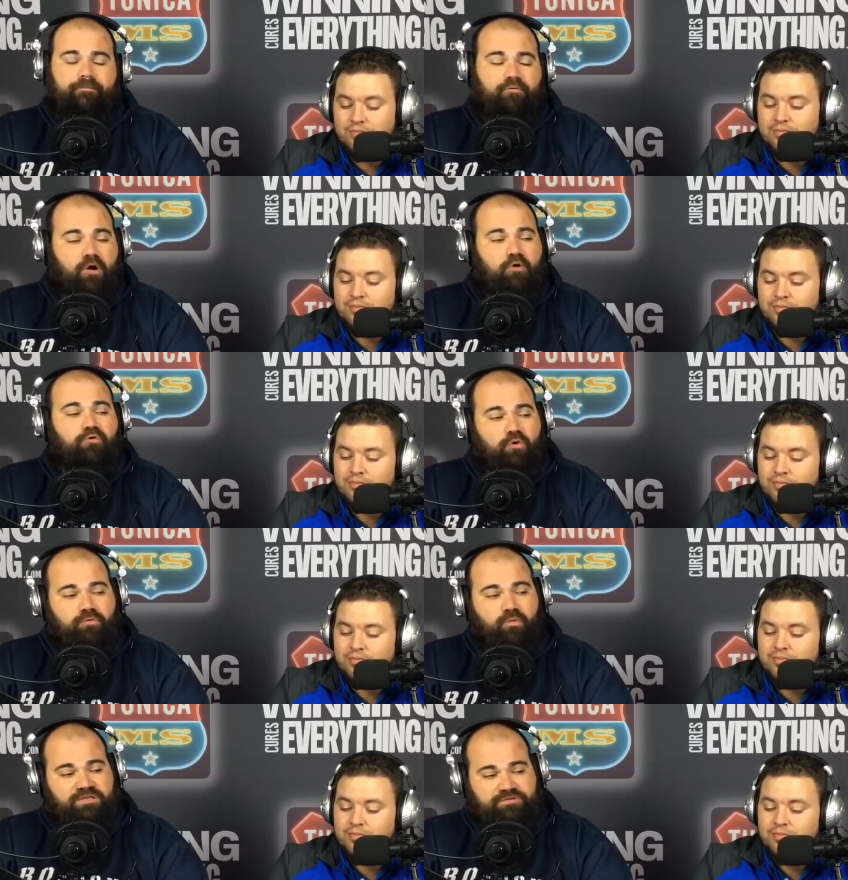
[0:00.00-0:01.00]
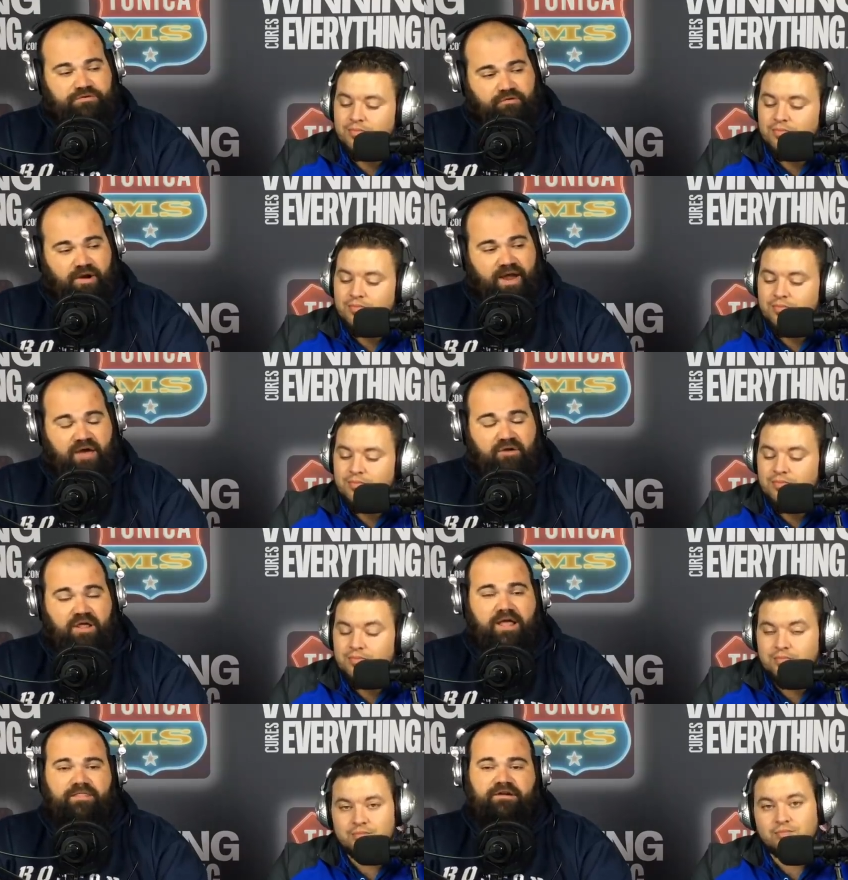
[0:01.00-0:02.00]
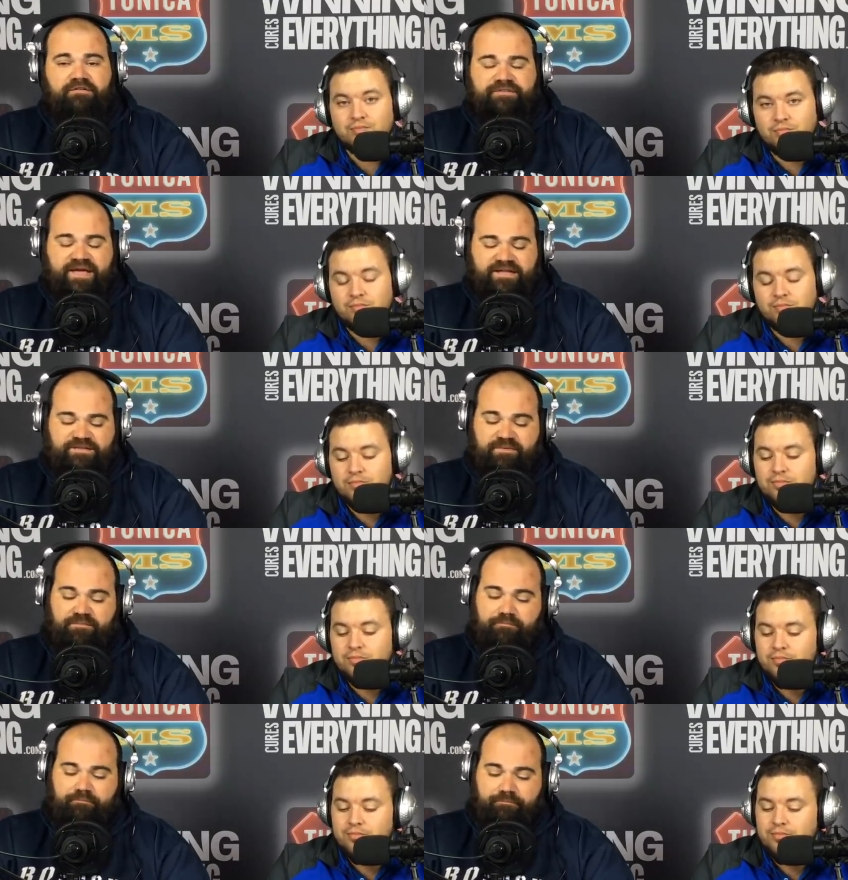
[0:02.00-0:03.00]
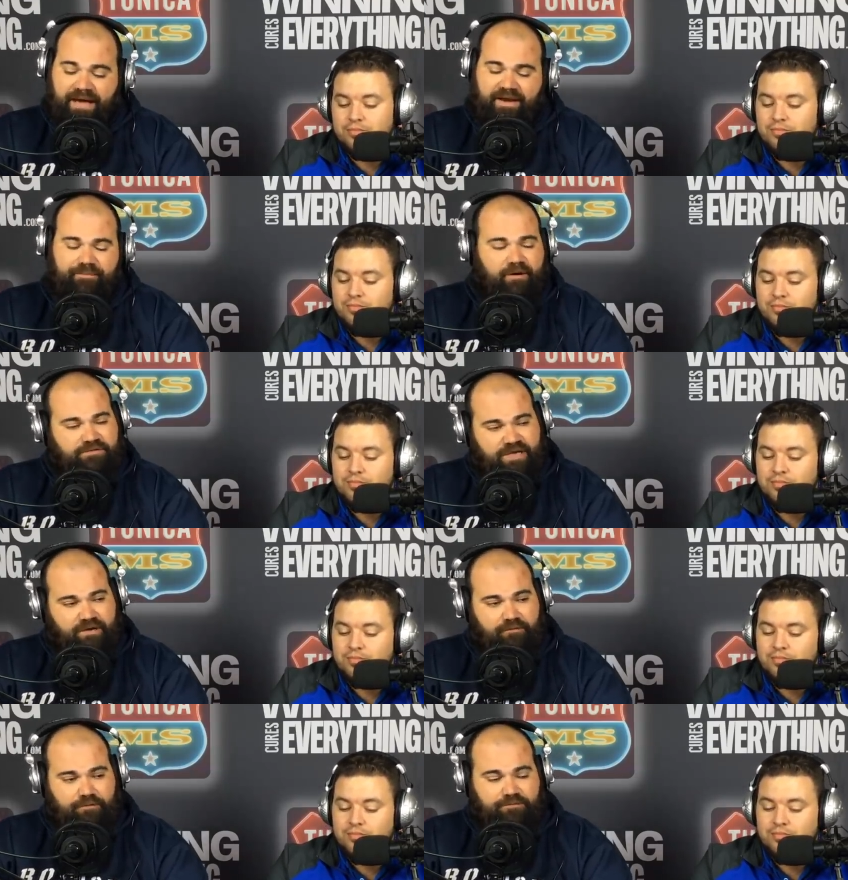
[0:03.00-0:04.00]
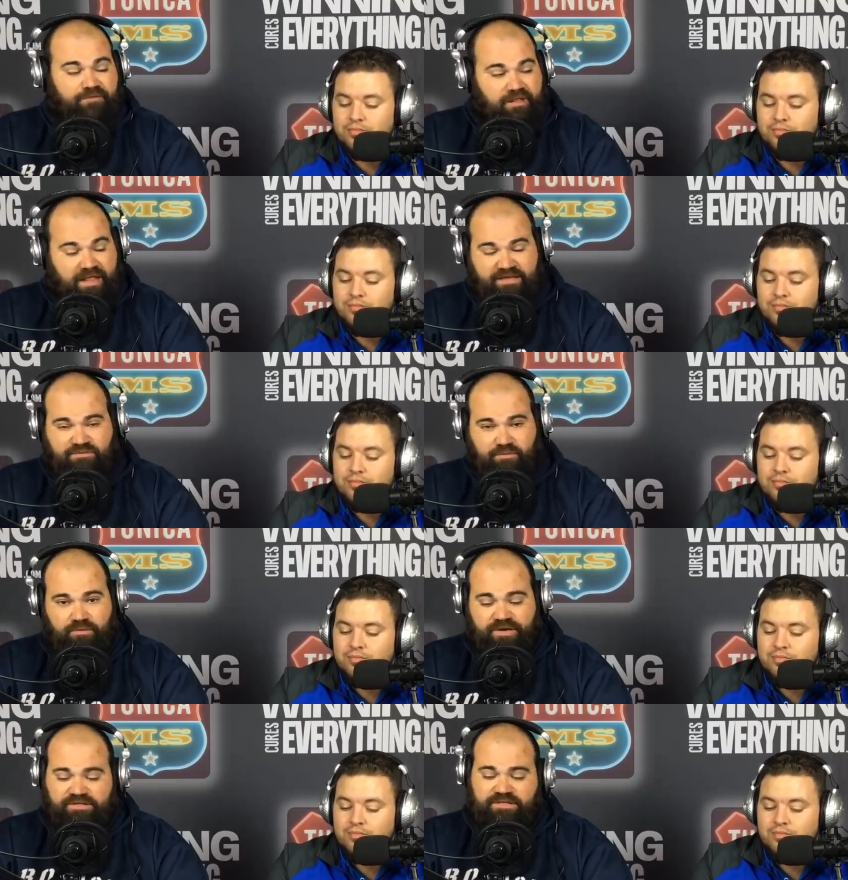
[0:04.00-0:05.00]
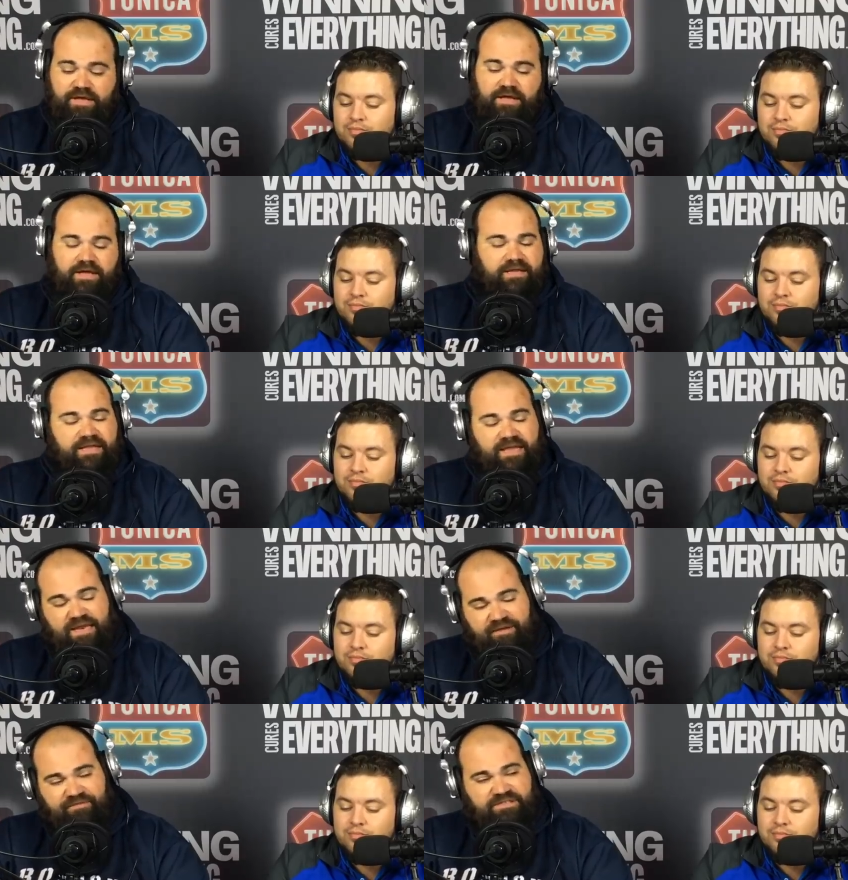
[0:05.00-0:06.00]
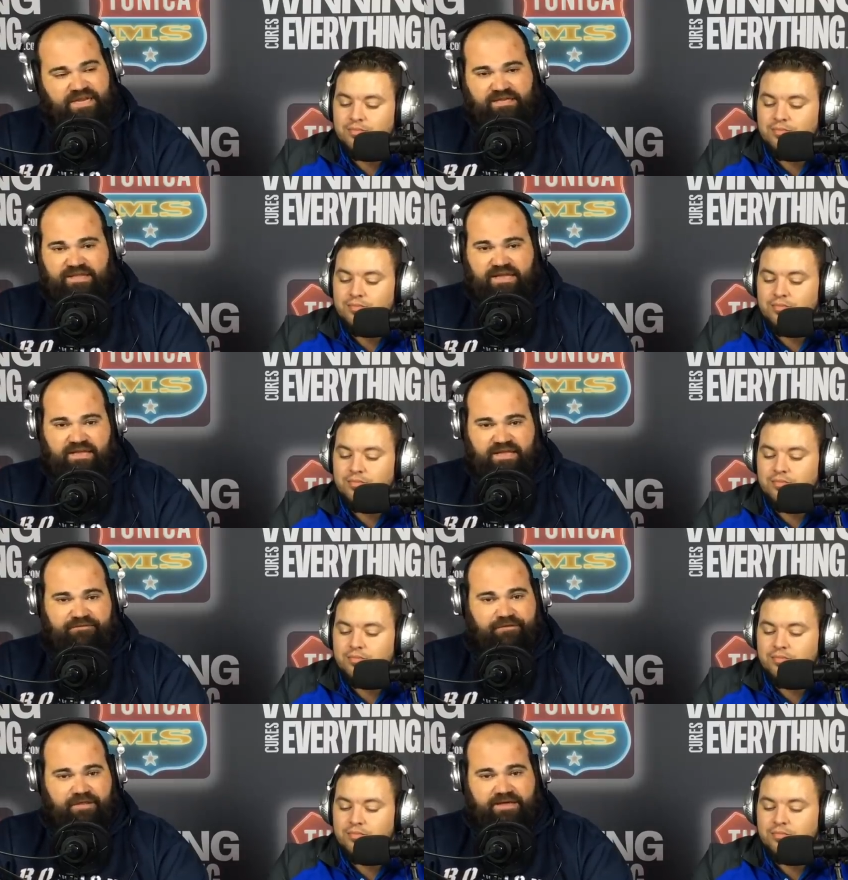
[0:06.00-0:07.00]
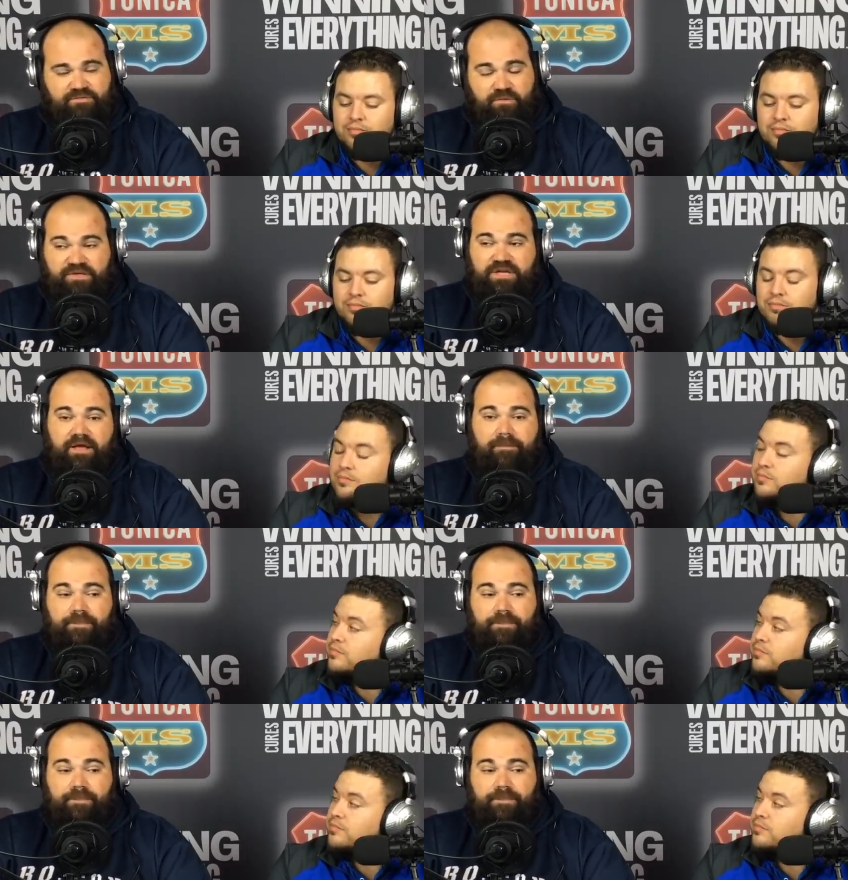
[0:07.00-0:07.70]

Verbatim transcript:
Speaker 1: pro Northwestern crowd. Their fans have been buying up hotel rooms for the last three weeks, getting every ticket they can get for the last three weeks.